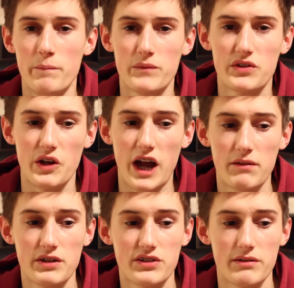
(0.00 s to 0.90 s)
So
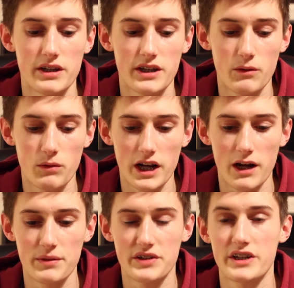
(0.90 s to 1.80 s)
having something that will
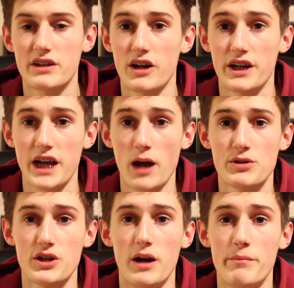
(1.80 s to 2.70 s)
allow me to
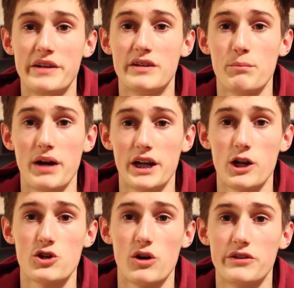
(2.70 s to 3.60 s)
capture amazing
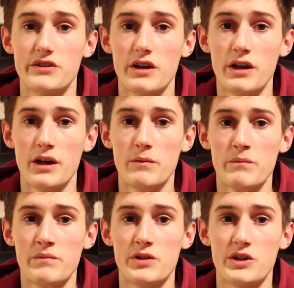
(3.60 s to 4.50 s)
panning shots
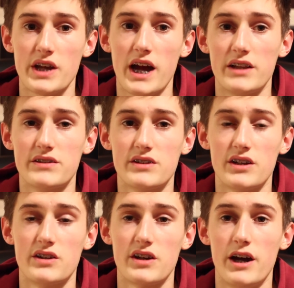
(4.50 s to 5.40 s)
just adds to
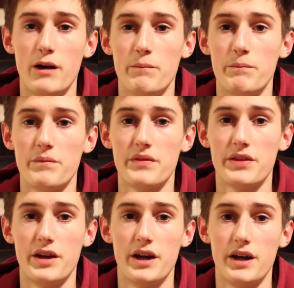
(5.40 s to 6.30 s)

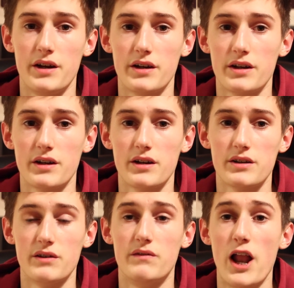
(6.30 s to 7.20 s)
the
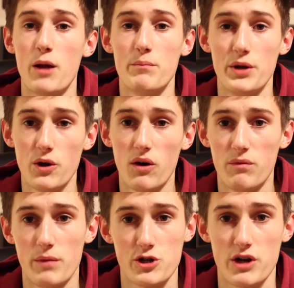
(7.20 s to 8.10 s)
development
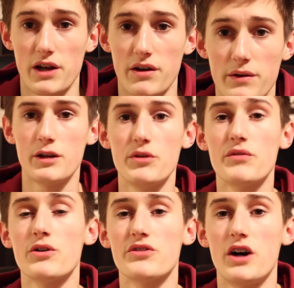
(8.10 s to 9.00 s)
of my trailer. Now
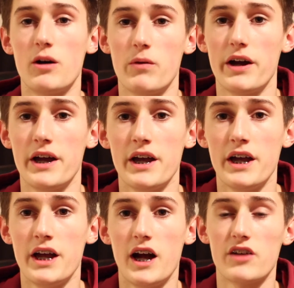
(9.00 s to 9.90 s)
moving on to hardware,
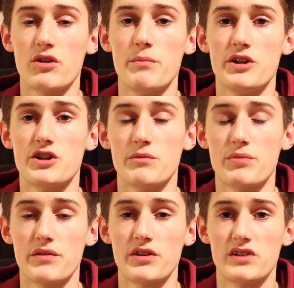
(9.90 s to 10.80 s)
as I mentioned
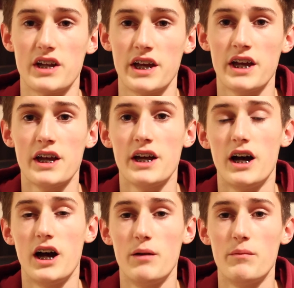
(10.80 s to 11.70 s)
previously,
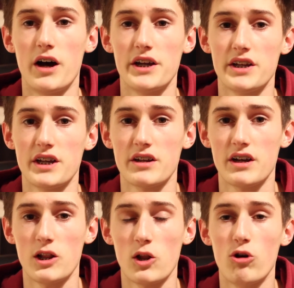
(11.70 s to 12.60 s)
I did
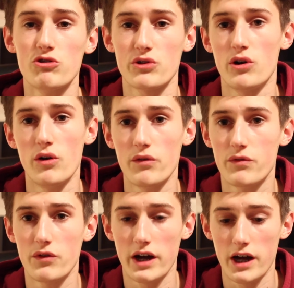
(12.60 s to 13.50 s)
a lot
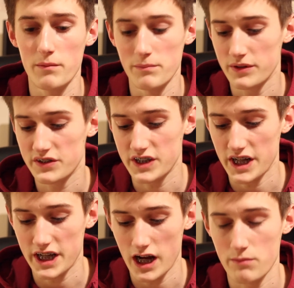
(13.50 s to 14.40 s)
of
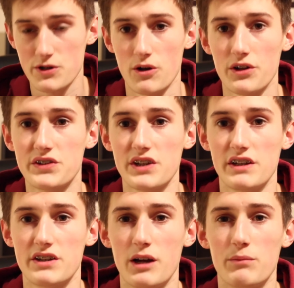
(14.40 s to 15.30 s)
Steadicam shots
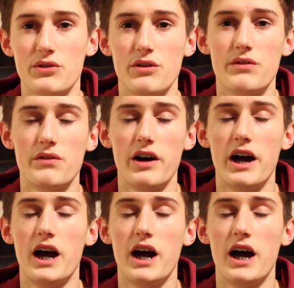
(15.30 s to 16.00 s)
in terms of